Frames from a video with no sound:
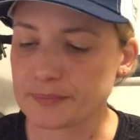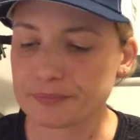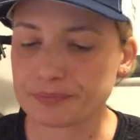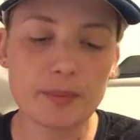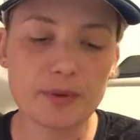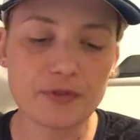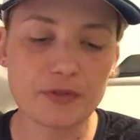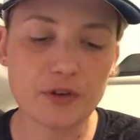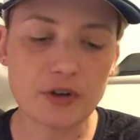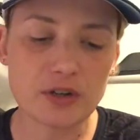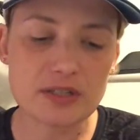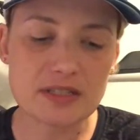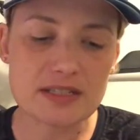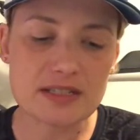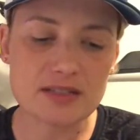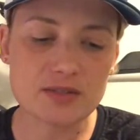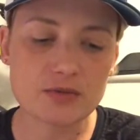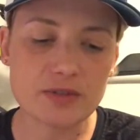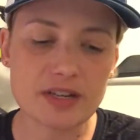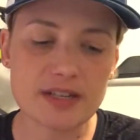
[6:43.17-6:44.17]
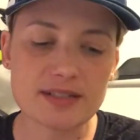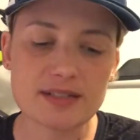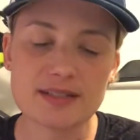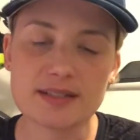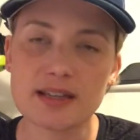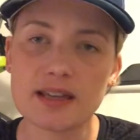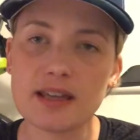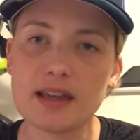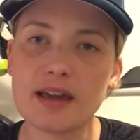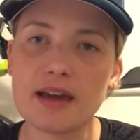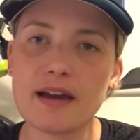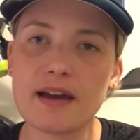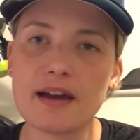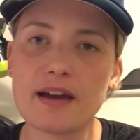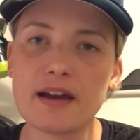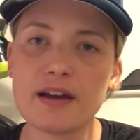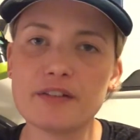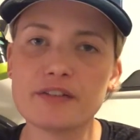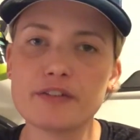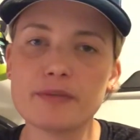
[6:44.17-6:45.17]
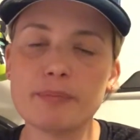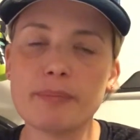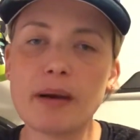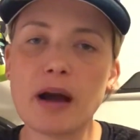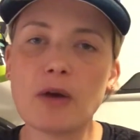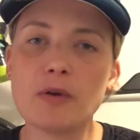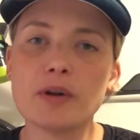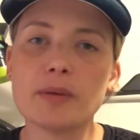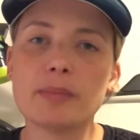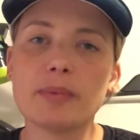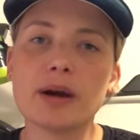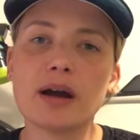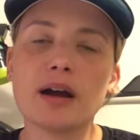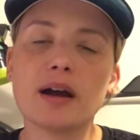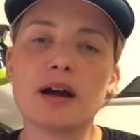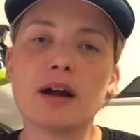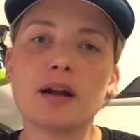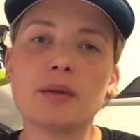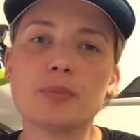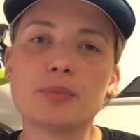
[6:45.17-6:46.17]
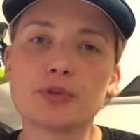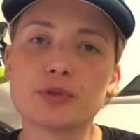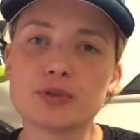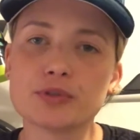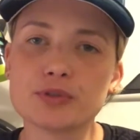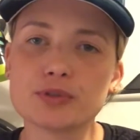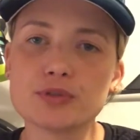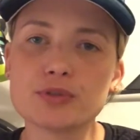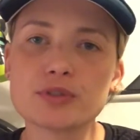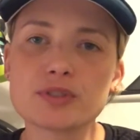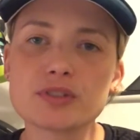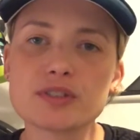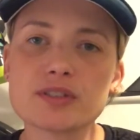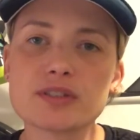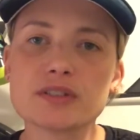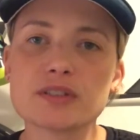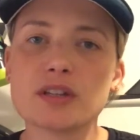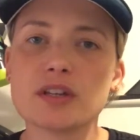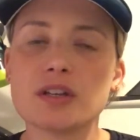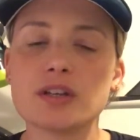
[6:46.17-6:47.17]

Before this race, they have power bar products.